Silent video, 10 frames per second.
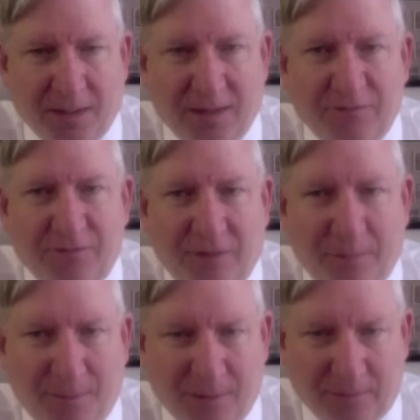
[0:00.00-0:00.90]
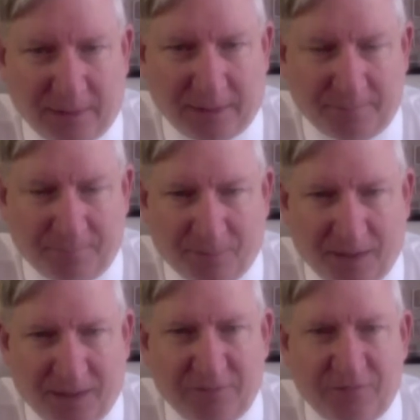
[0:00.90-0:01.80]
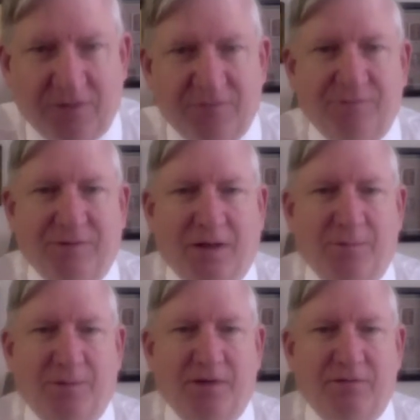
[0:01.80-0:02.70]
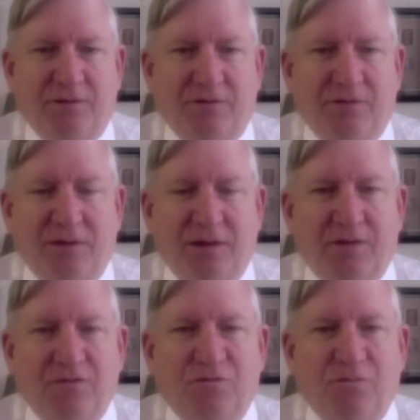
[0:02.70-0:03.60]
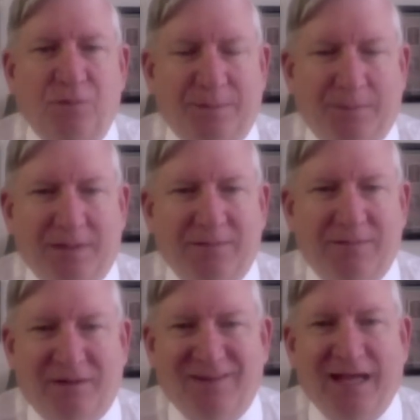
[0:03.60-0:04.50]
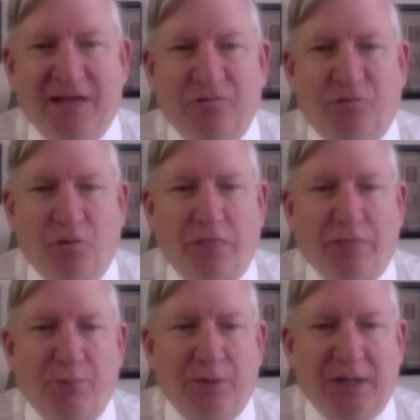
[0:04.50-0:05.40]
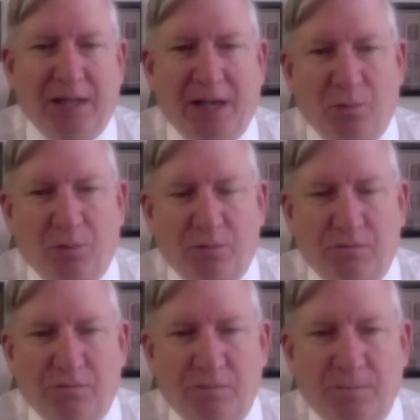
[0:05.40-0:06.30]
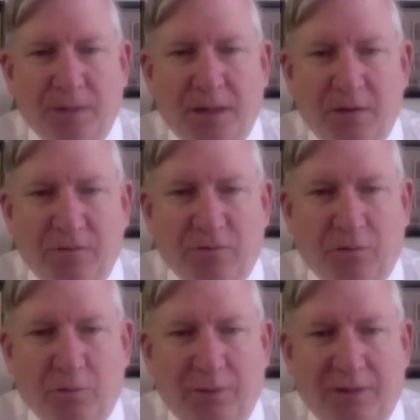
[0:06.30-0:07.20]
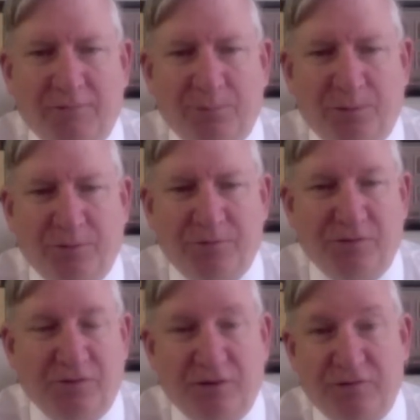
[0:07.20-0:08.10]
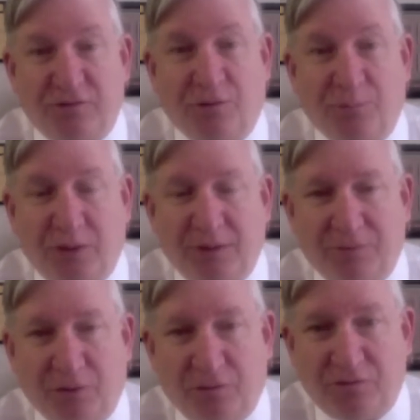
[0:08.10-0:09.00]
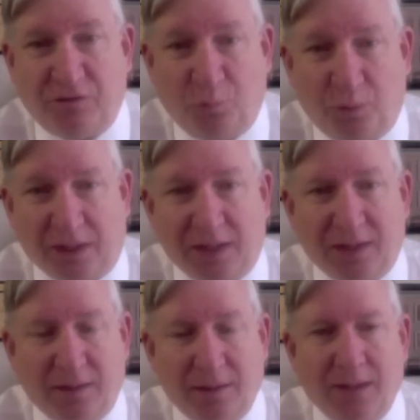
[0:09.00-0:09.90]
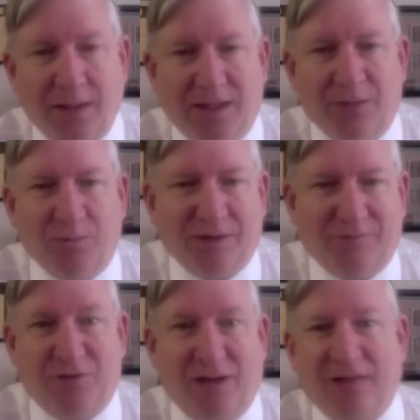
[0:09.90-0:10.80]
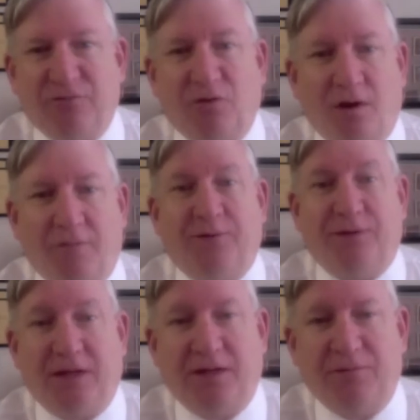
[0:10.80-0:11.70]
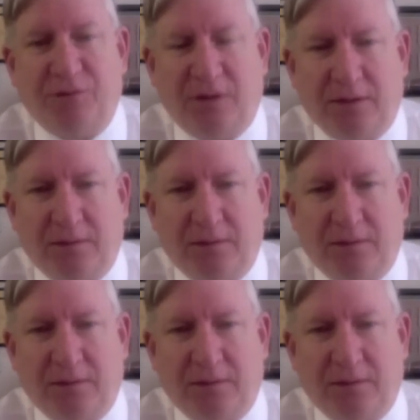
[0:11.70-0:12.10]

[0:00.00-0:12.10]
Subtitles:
Typically, an intensive outpatient treatment lasts for 3 hours. So if a person does 3 of those in a week, he will have knocked off a day of jail.